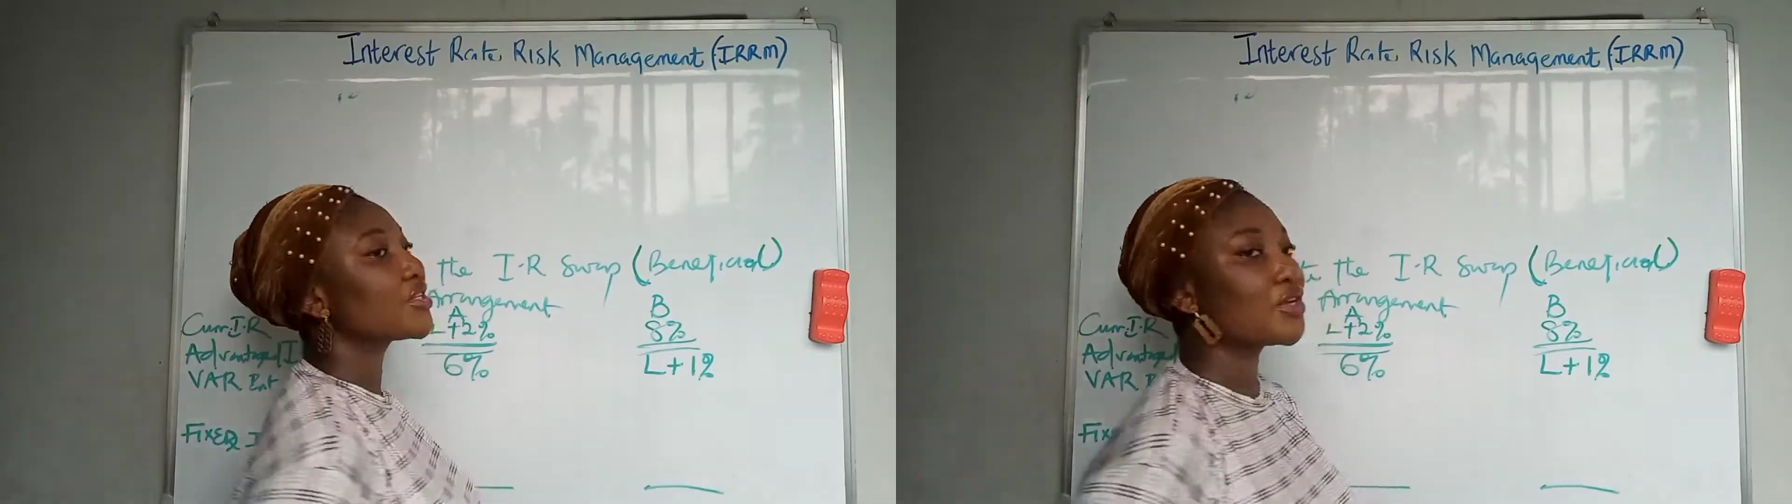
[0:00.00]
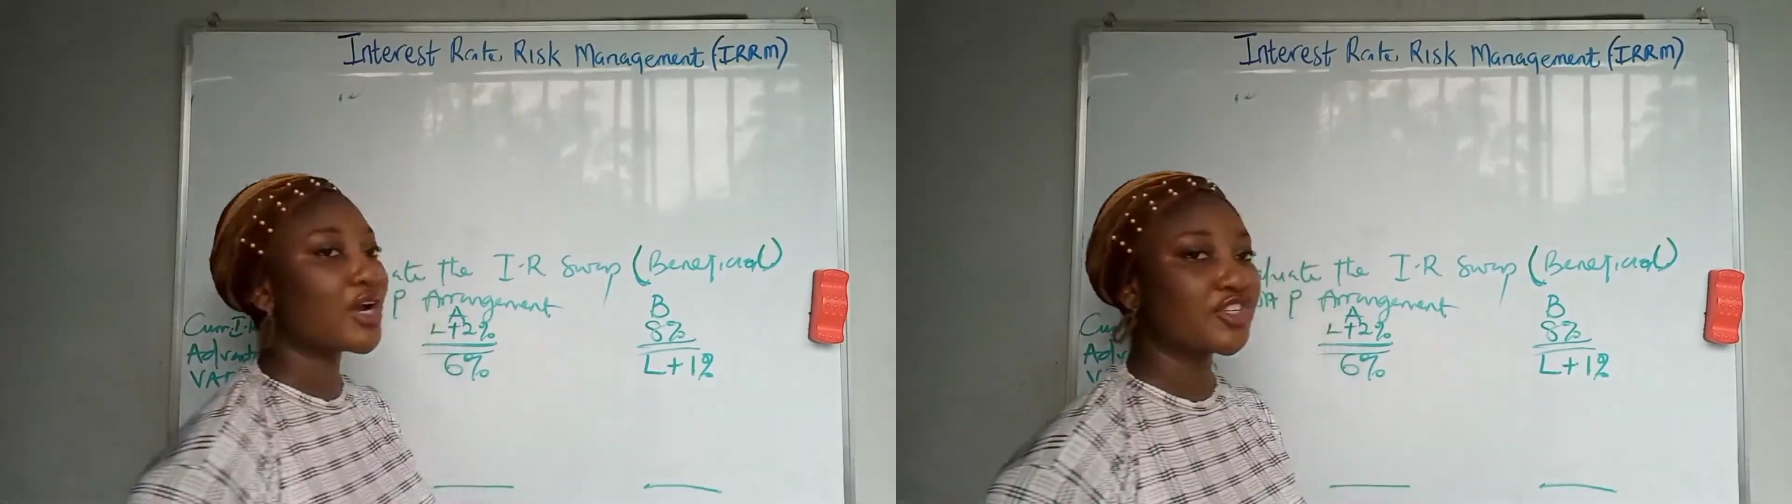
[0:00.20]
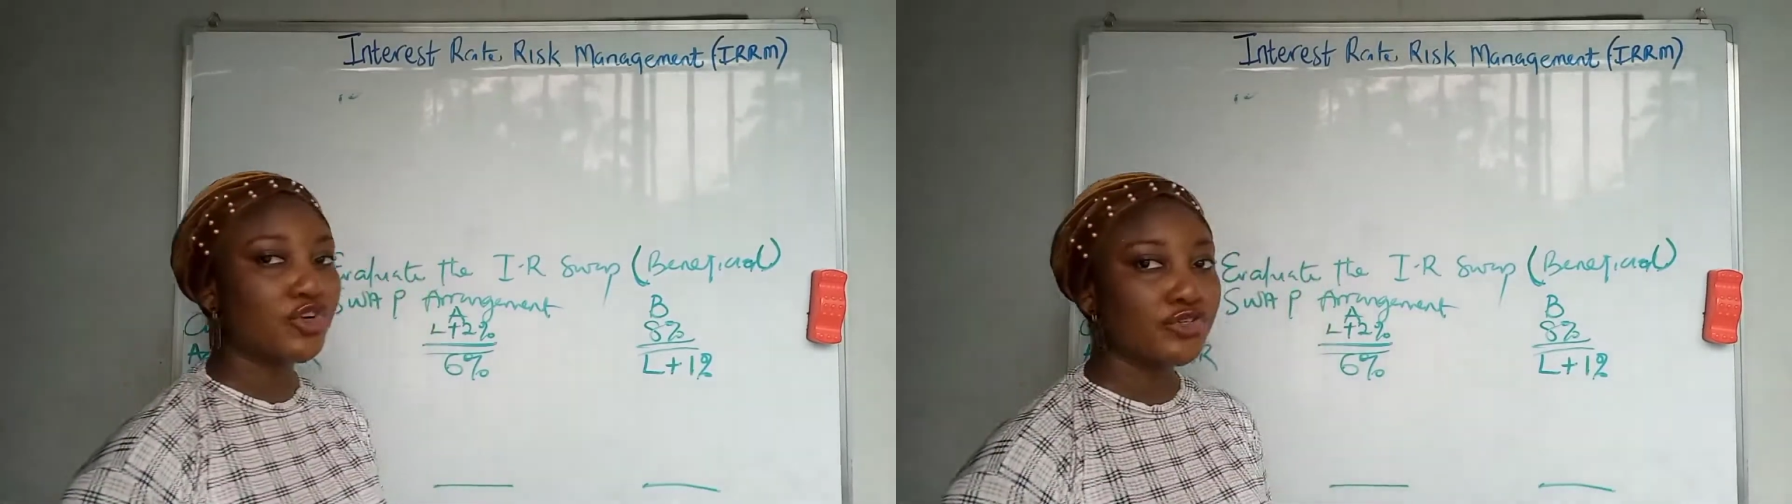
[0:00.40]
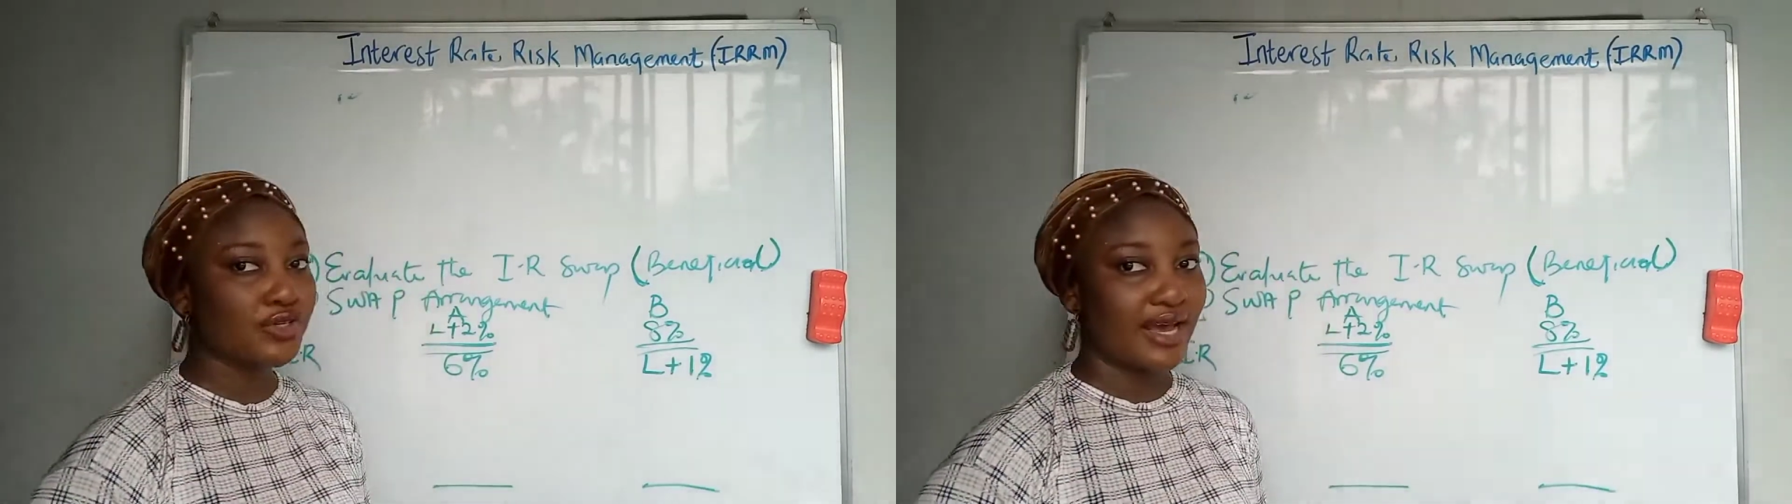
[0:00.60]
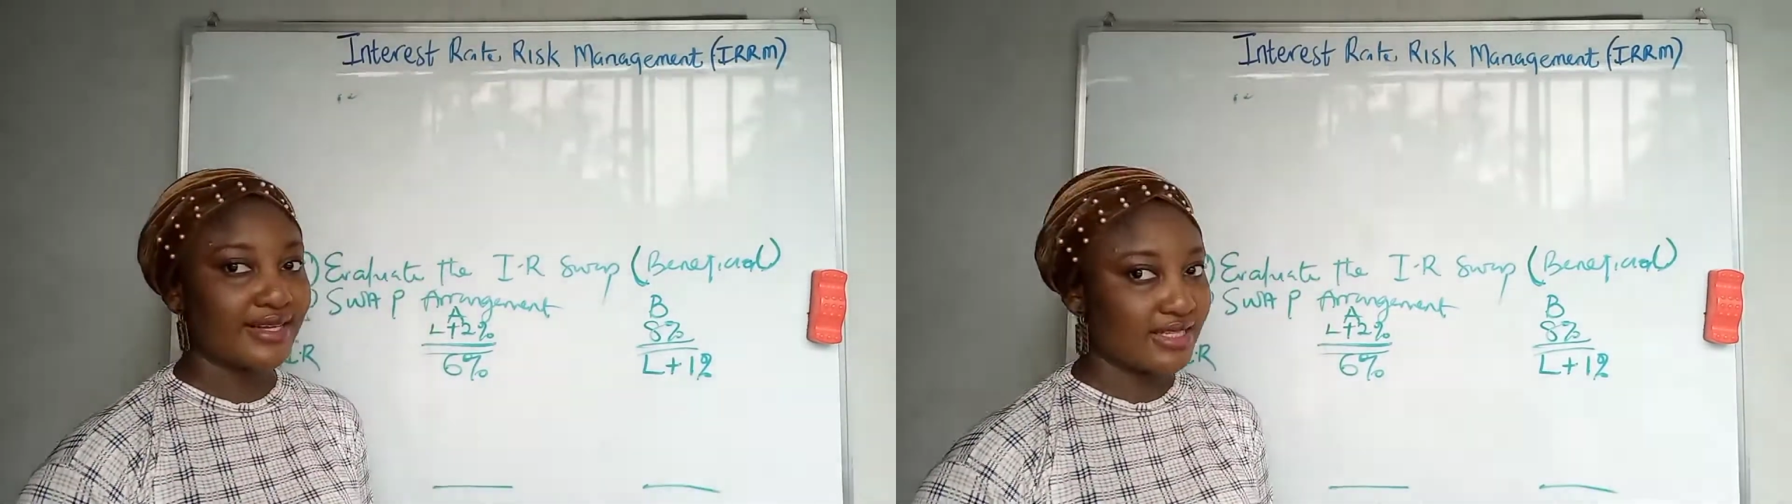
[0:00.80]
that you can just use
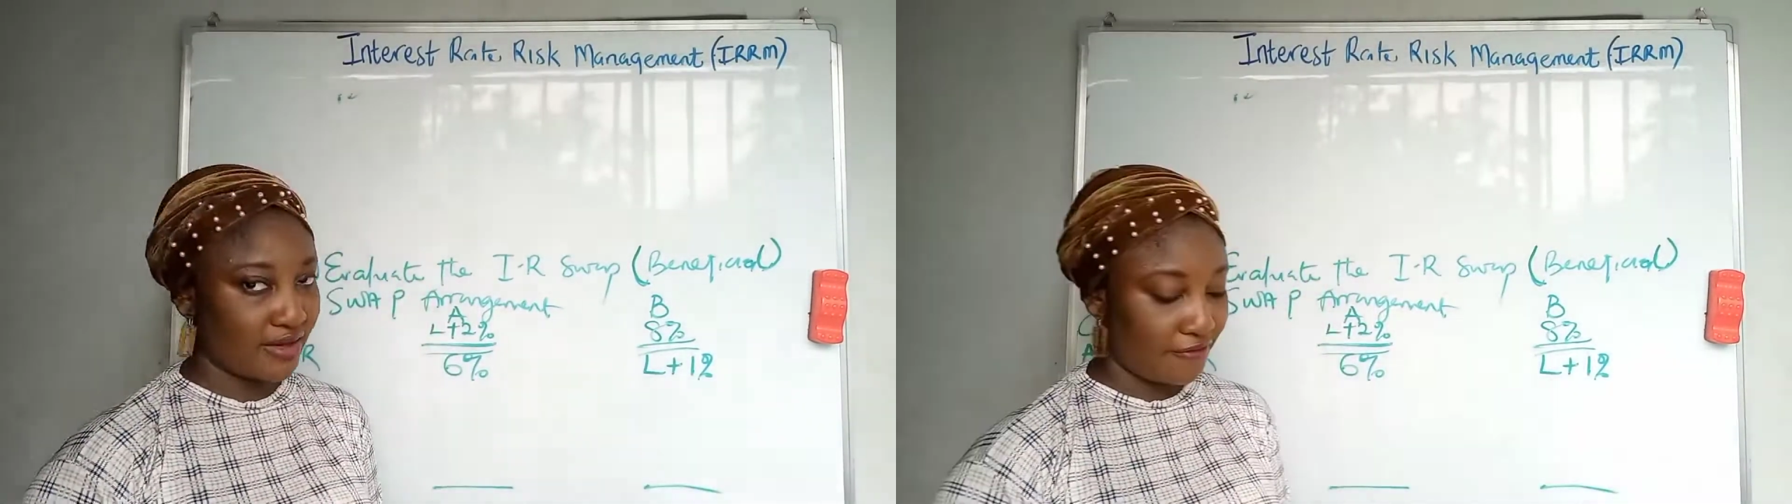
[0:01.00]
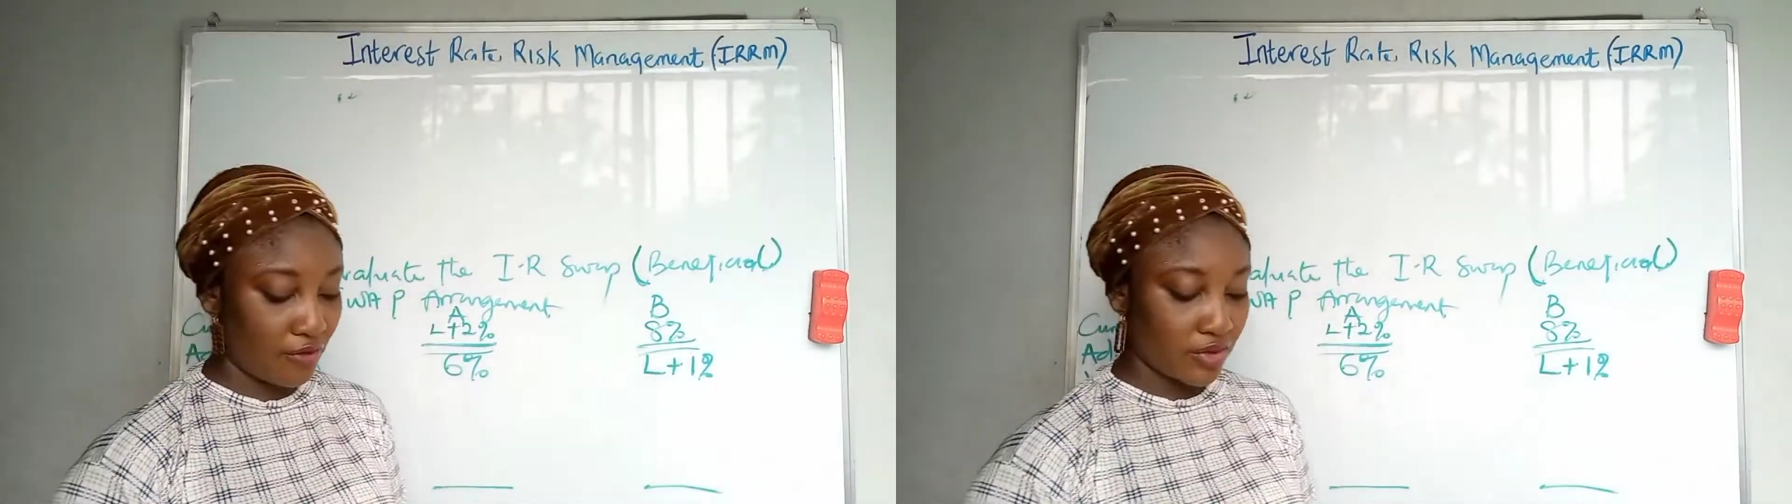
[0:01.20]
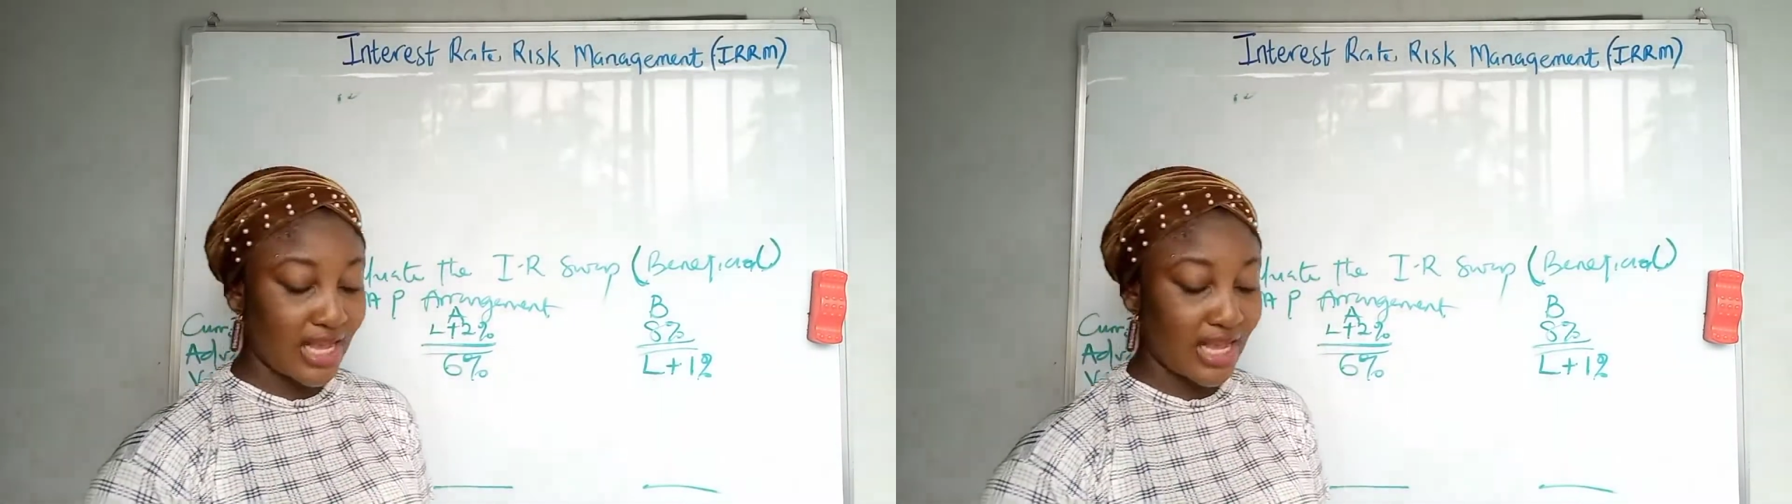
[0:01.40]
idea for.